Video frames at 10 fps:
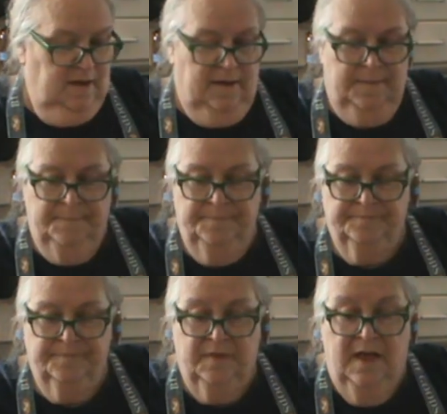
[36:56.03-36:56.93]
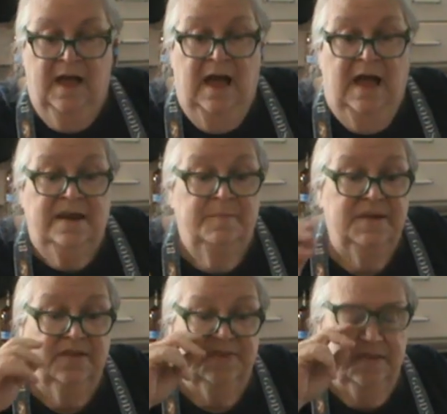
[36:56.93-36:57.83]
Let
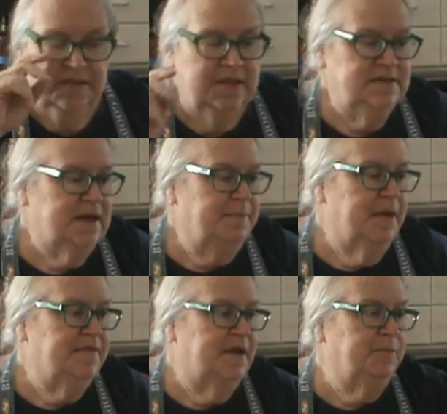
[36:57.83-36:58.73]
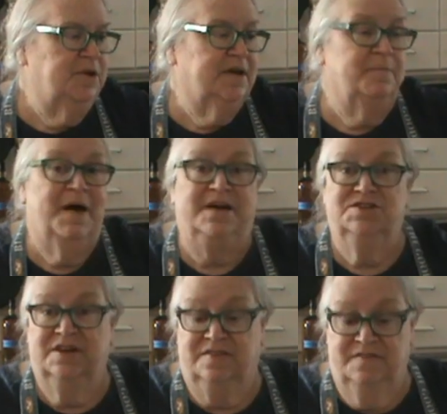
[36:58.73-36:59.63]
me get this cleaned up and then I'm going to come back and
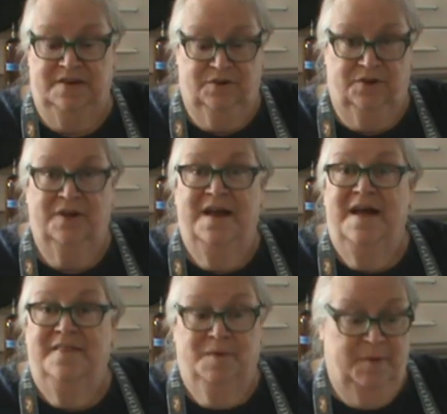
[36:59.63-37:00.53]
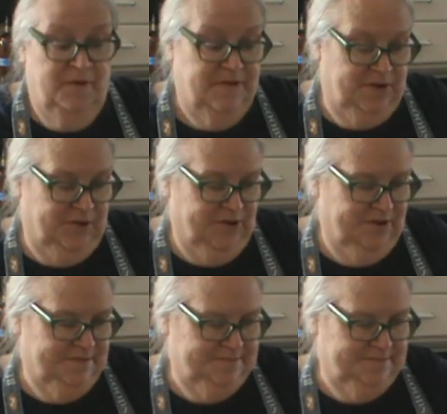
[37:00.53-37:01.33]
check the vinegar, the pear vinegar.